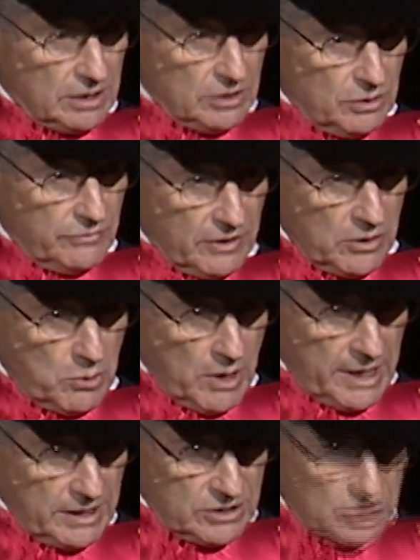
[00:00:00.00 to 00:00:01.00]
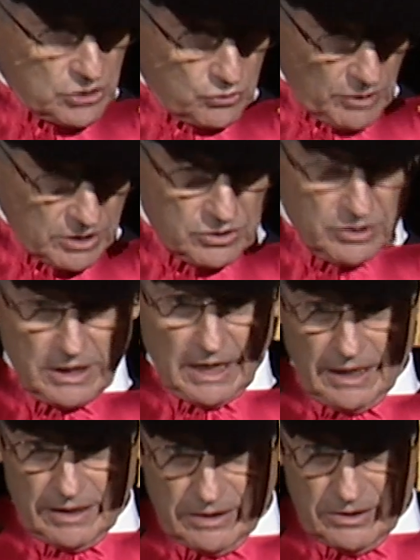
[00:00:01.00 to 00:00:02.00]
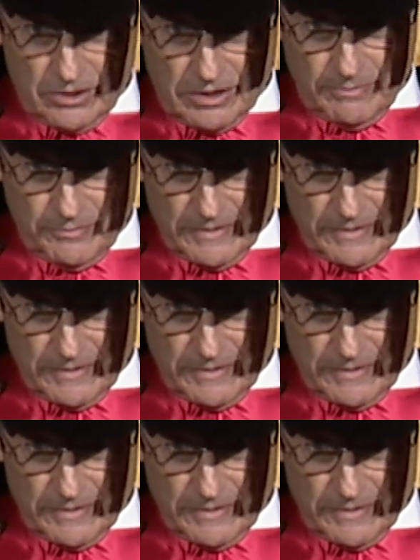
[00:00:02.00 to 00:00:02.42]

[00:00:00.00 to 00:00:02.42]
you've acquired structured knowledge,